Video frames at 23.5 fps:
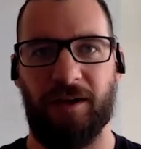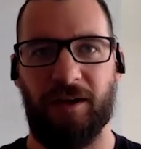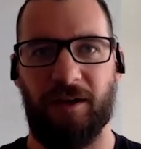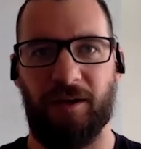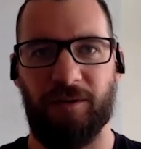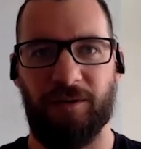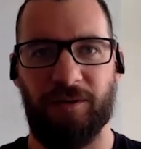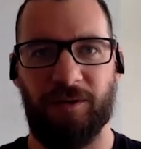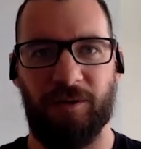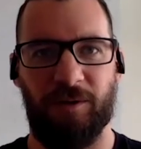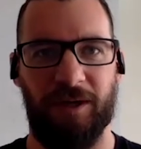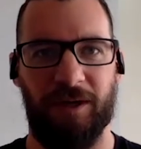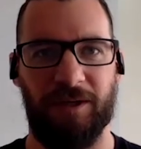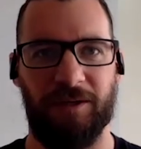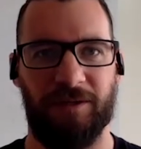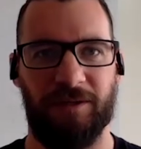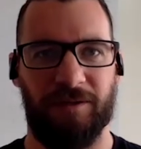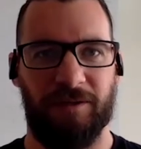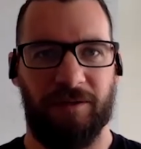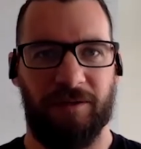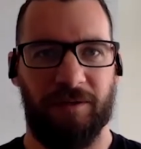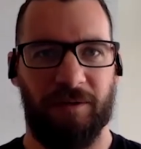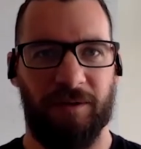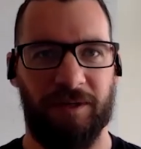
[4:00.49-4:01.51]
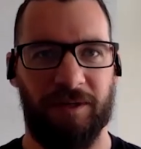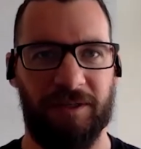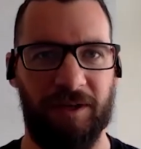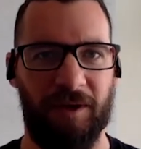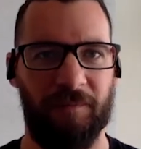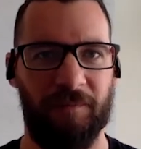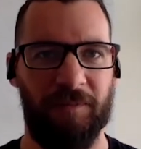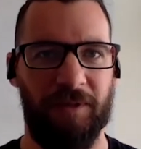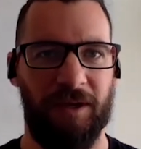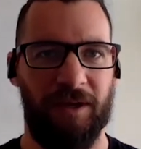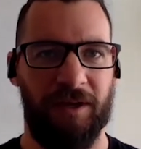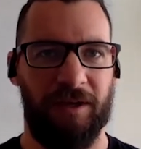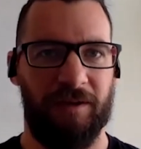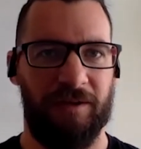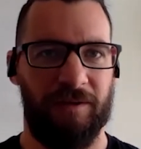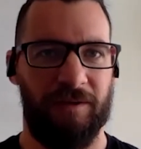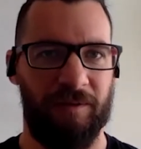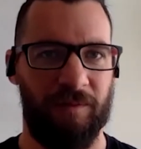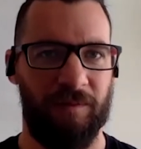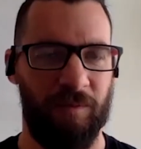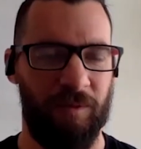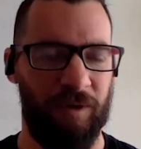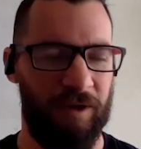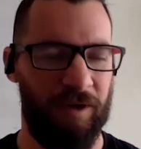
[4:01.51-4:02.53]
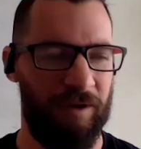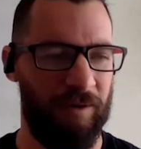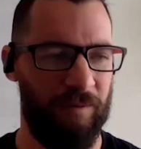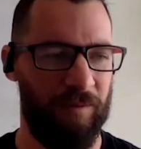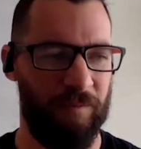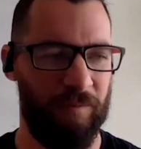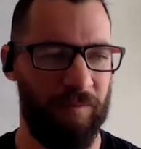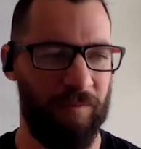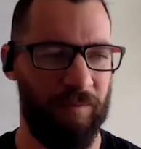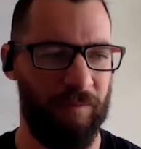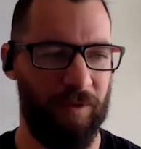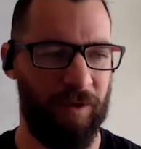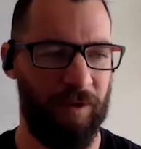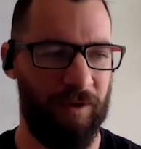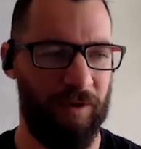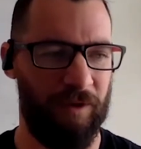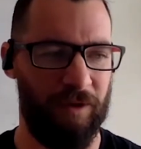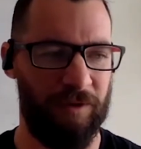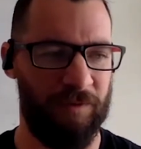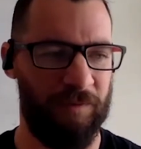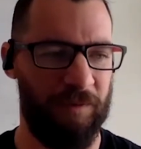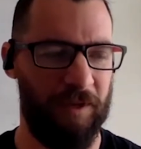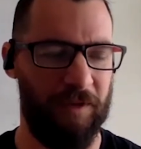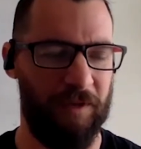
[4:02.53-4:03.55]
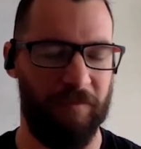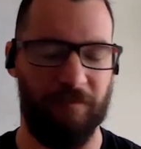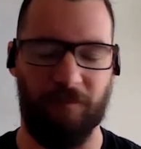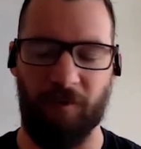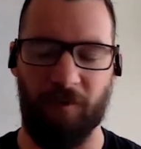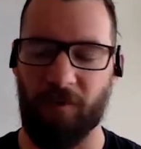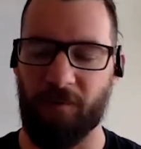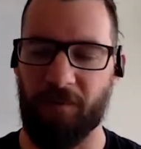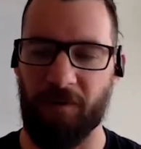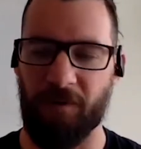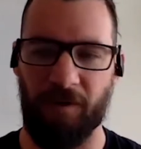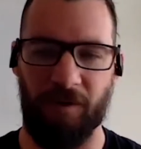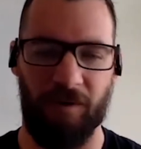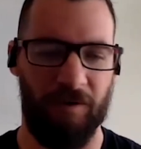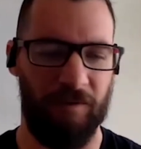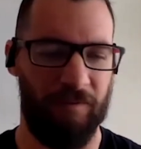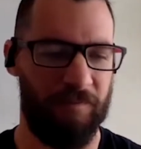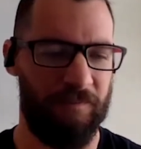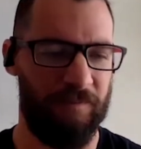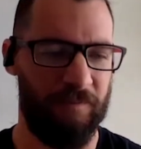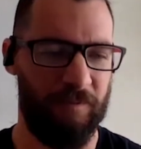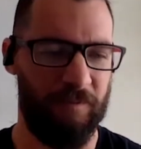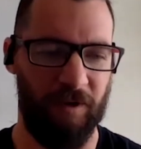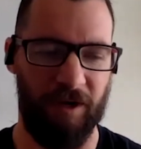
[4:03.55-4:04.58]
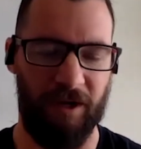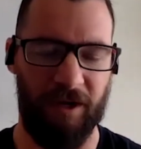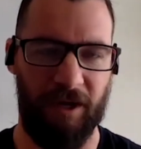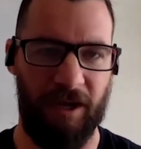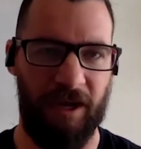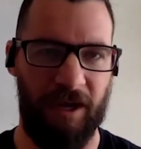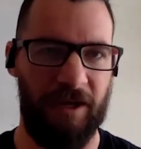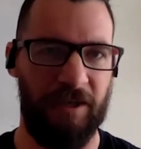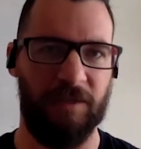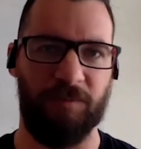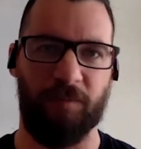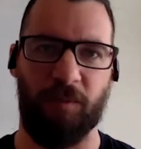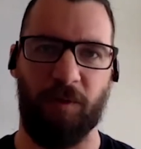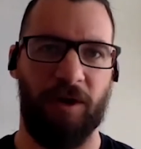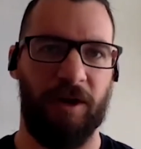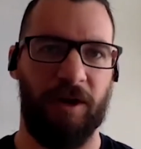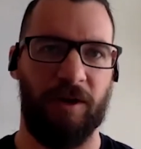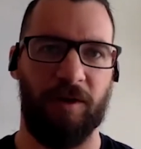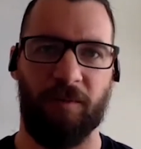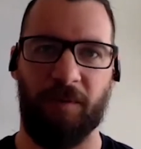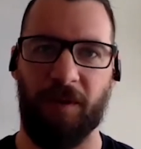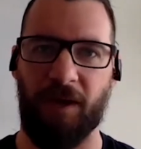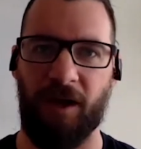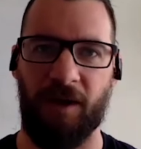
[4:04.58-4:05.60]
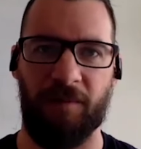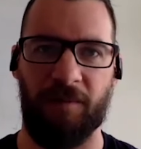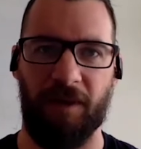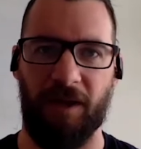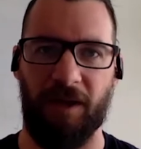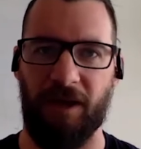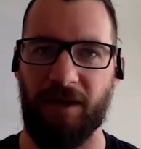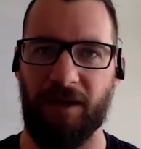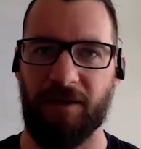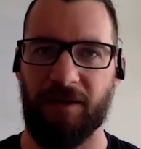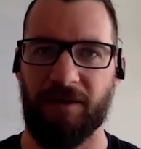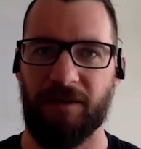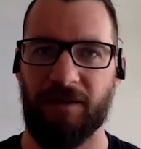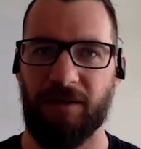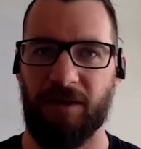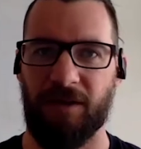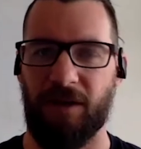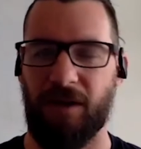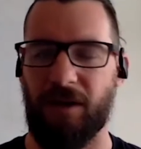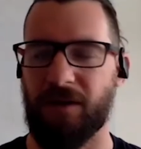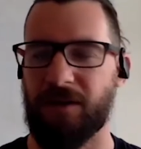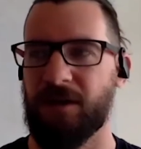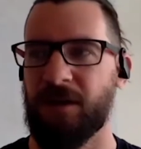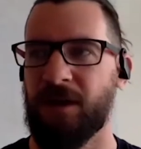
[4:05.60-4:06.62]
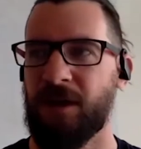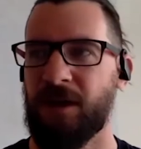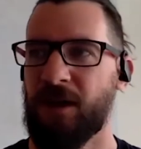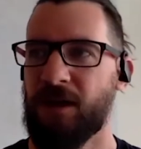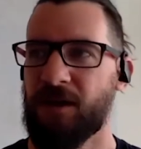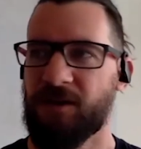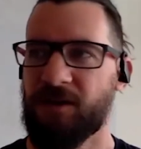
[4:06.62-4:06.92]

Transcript: I was always doing something. Um, you know, I was playing football, cricket, any sport I could play, I played. So it's yeah.